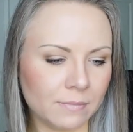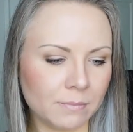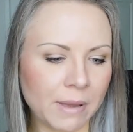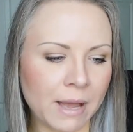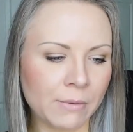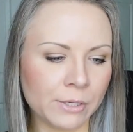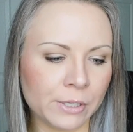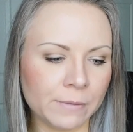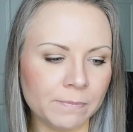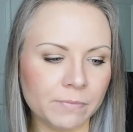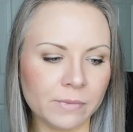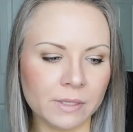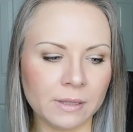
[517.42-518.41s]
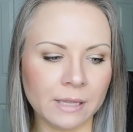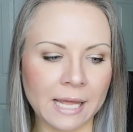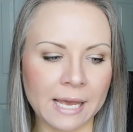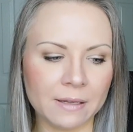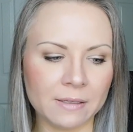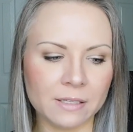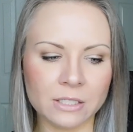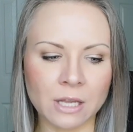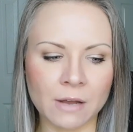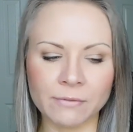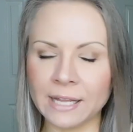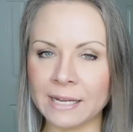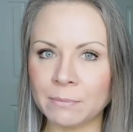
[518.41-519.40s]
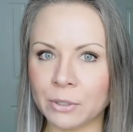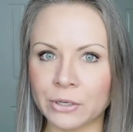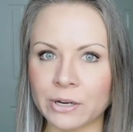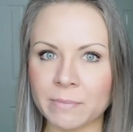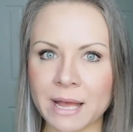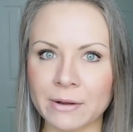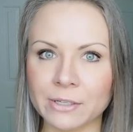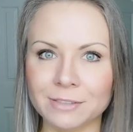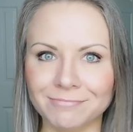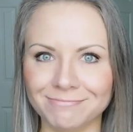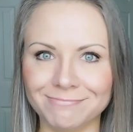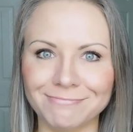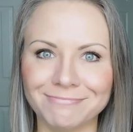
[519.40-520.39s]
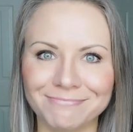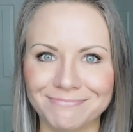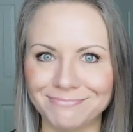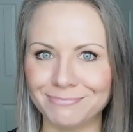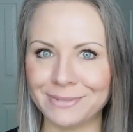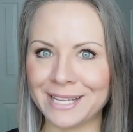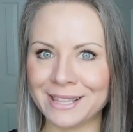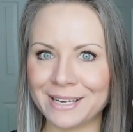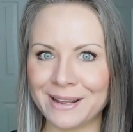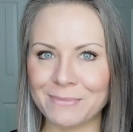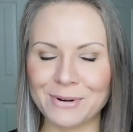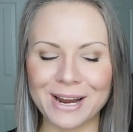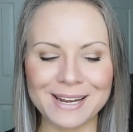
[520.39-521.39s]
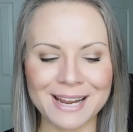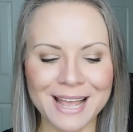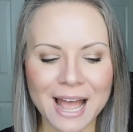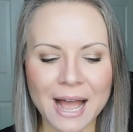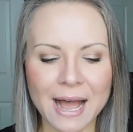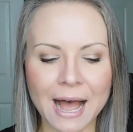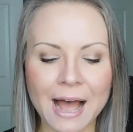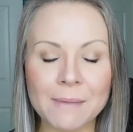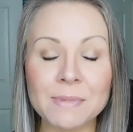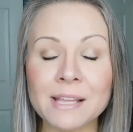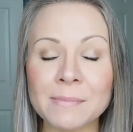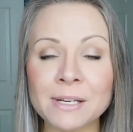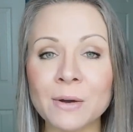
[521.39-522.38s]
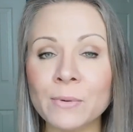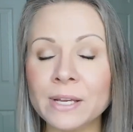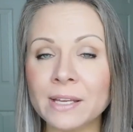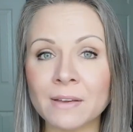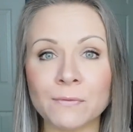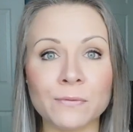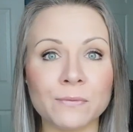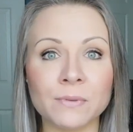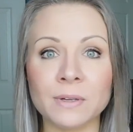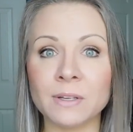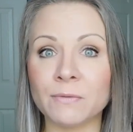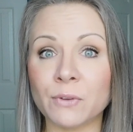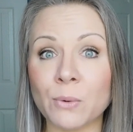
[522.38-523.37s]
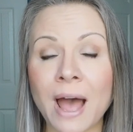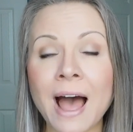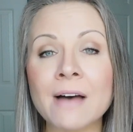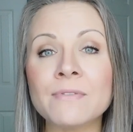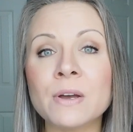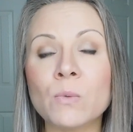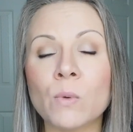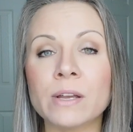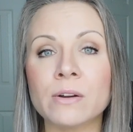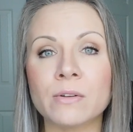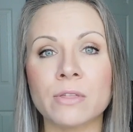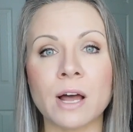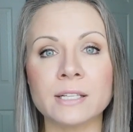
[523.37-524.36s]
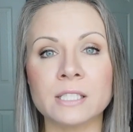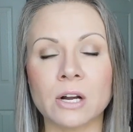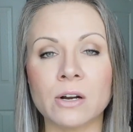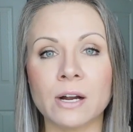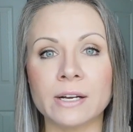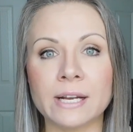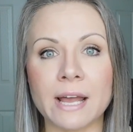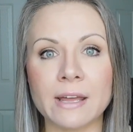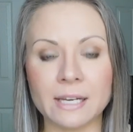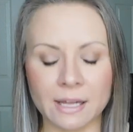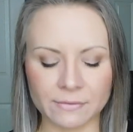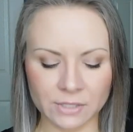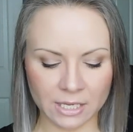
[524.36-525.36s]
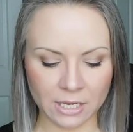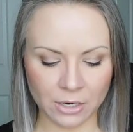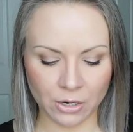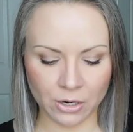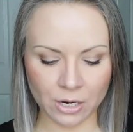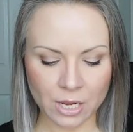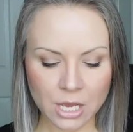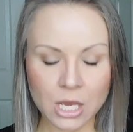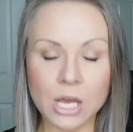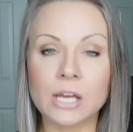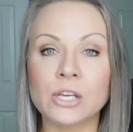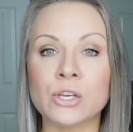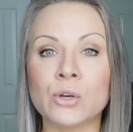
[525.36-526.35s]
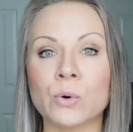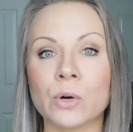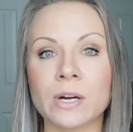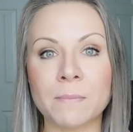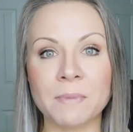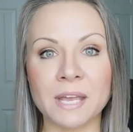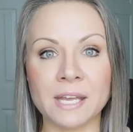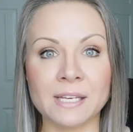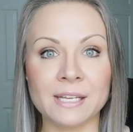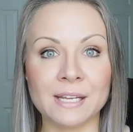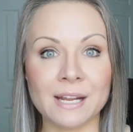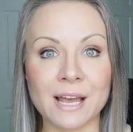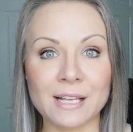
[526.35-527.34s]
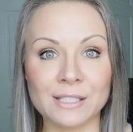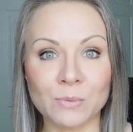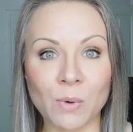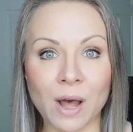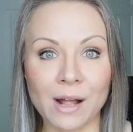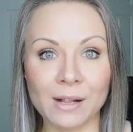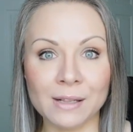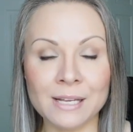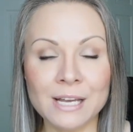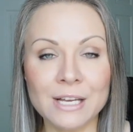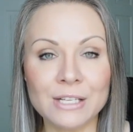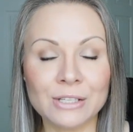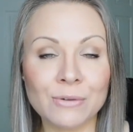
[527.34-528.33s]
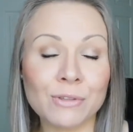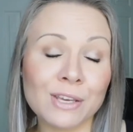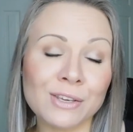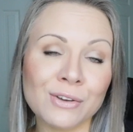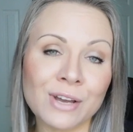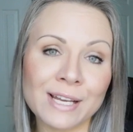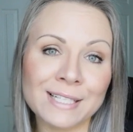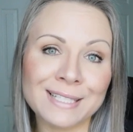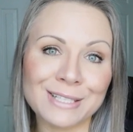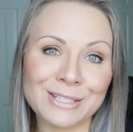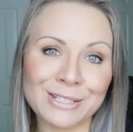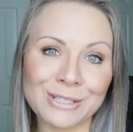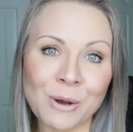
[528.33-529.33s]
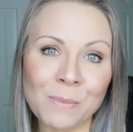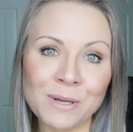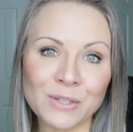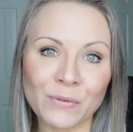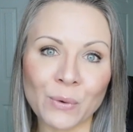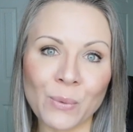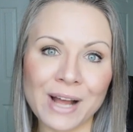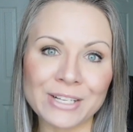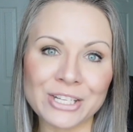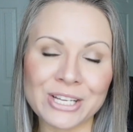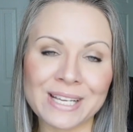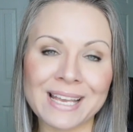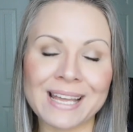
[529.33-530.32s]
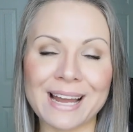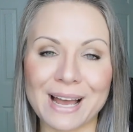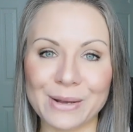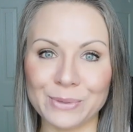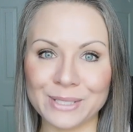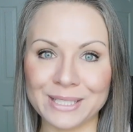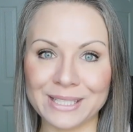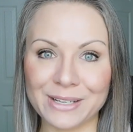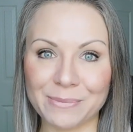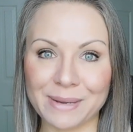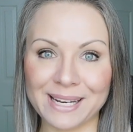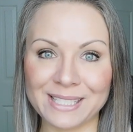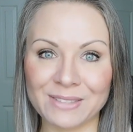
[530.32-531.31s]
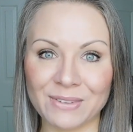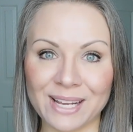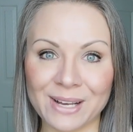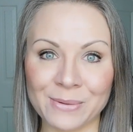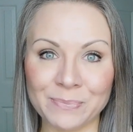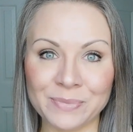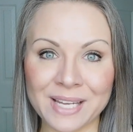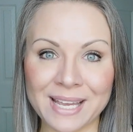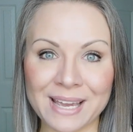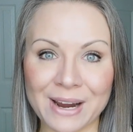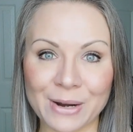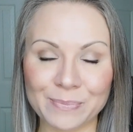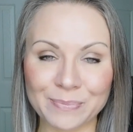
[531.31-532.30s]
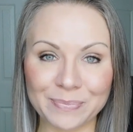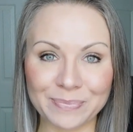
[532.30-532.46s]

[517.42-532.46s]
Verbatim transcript: Powder, light, Soft Light Blurring Powder. let me get the name right. Um, and let me know what, if, if you have it, what your thoughts are on it. I'd love to hear your opinion as well. So thank you guys so much for watching and I will see you in my next video. Take care.